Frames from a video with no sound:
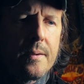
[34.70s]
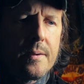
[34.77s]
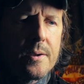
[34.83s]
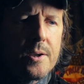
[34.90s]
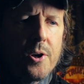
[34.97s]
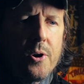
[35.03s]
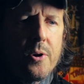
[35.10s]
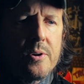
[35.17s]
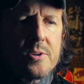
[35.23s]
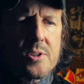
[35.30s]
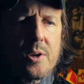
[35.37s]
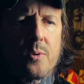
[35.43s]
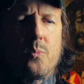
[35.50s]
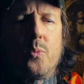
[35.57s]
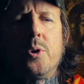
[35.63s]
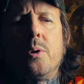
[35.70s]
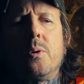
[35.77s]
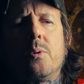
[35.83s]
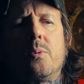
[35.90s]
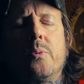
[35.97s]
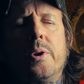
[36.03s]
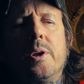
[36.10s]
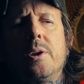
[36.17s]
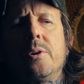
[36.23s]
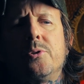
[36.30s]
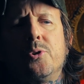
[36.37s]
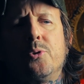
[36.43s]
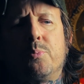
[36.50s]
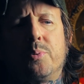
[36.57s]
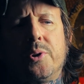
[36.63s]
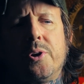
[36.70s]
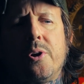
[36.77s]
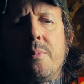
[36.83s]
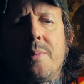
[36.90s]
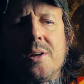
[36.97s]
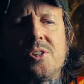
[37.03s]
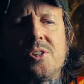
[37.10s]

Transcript: you know, he's like, what are you going to do, bleed on my